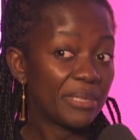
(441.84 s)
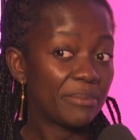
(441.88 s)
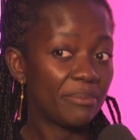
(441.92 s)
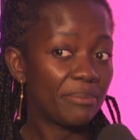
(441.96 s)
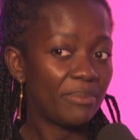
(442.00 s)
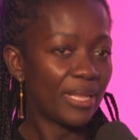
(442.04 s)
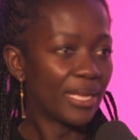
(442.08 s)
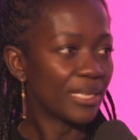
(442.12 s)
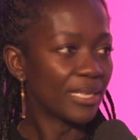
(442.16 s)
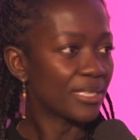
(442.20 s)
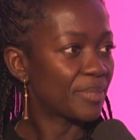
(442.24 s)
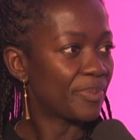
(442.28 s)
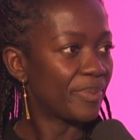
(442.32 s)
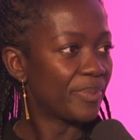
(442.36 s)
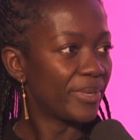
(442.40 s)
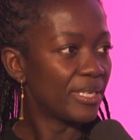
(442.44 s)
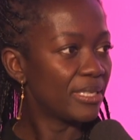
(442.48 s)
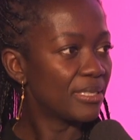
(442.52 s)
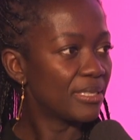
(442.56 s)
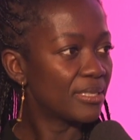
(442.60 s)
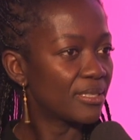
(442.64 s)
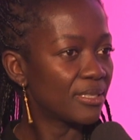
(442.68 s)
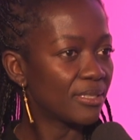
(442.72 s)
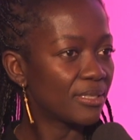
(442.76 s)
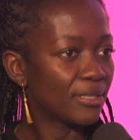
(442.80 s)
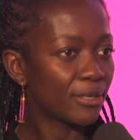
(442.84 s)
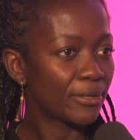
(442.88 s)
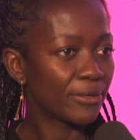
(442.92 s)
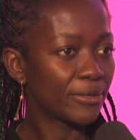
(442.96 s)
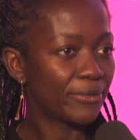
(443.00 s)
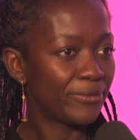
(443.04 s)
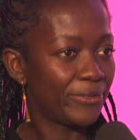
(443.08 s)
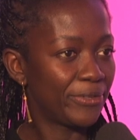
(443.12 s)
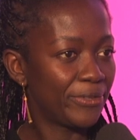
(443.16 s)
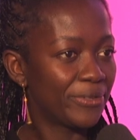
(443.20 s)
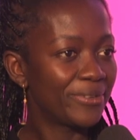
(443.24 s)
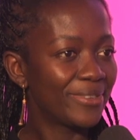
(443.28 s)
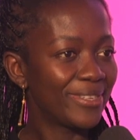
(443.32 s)
blank space, in our
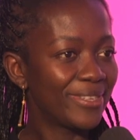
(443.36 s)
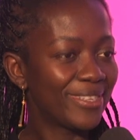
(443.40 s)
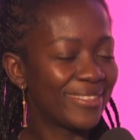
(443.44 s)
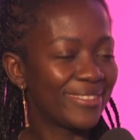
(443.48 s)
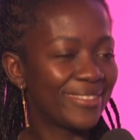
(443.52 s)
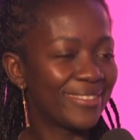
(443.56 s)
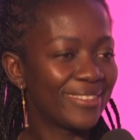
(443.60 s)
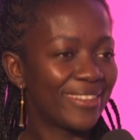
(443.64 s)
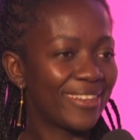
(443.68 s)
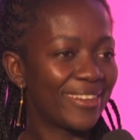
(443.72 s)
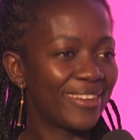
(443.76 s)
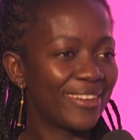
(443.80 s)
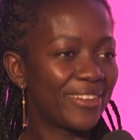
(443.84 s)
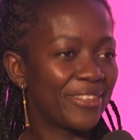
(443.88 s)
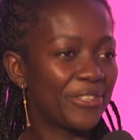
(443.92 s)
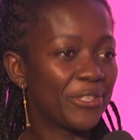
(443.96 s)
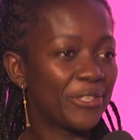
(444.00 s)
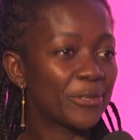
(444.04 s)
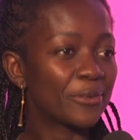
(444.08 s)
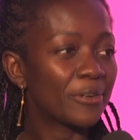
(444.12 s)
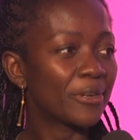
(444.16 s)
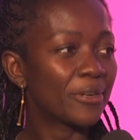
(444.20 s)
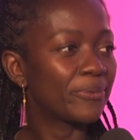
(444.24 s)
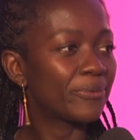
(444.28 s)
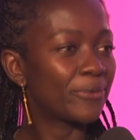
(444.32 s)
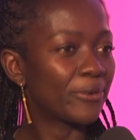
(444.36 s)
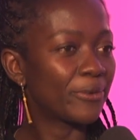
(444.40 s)
view, in Europe for